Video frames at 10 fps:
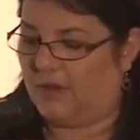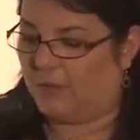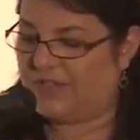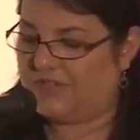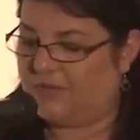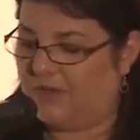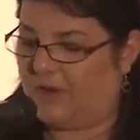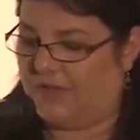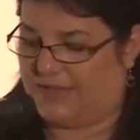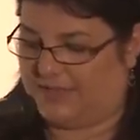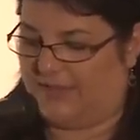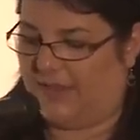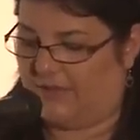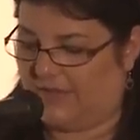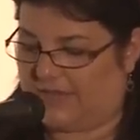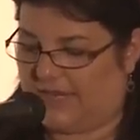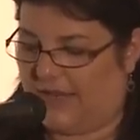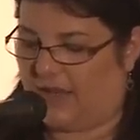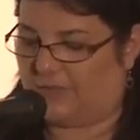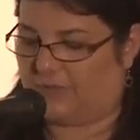We do know this, and then this
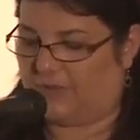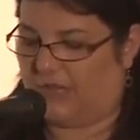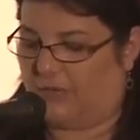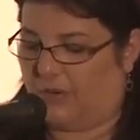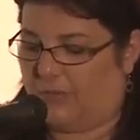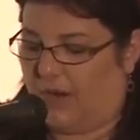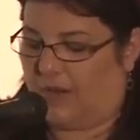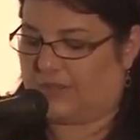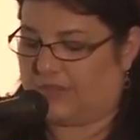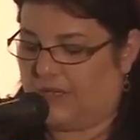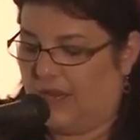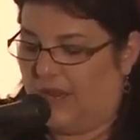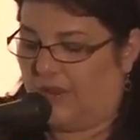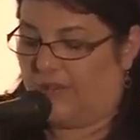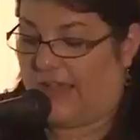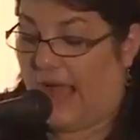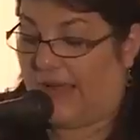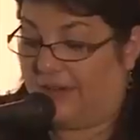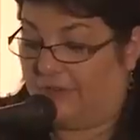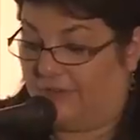again comes from Claiborne Moss. They
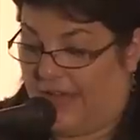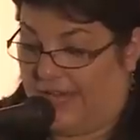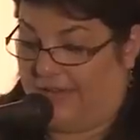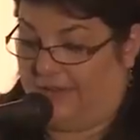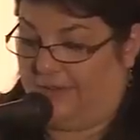got in a fight.